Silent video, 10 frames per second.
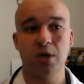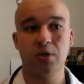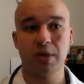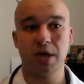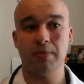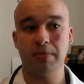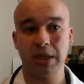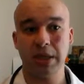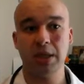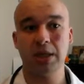you might
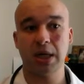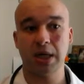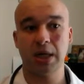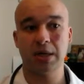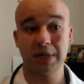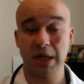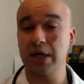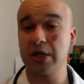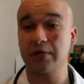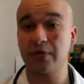be uh,
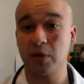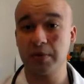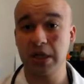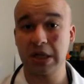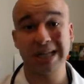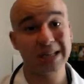getting in your formula